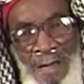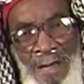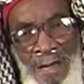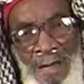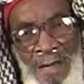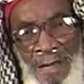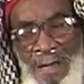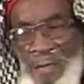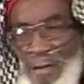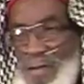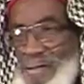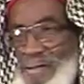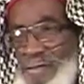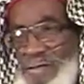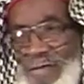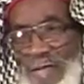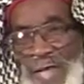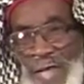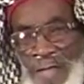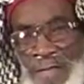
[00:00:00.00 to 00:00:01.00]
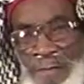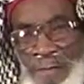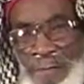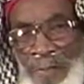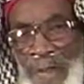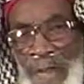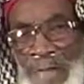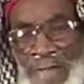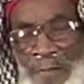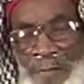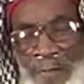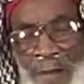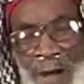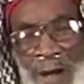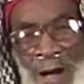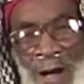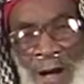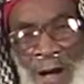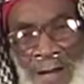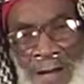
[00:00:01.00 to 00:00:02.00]
He wasn't staying in
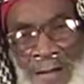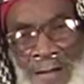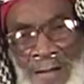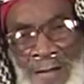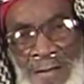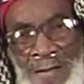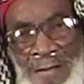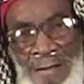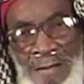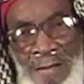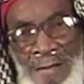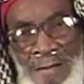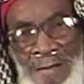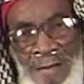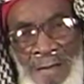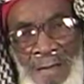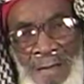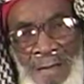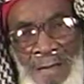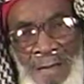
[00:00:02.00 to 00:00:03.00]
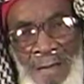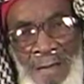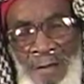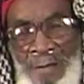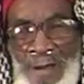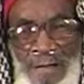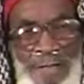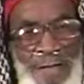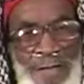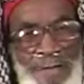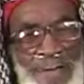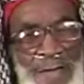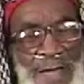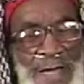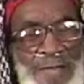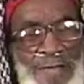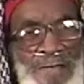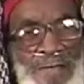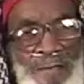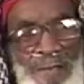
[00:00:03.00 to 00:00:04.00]
Panama. He wasn't
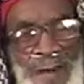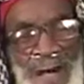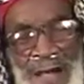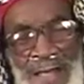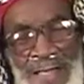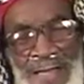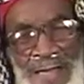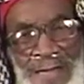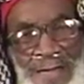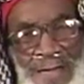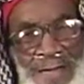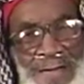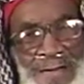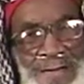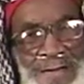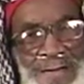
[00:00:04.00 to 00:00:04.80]
staying in Somalia.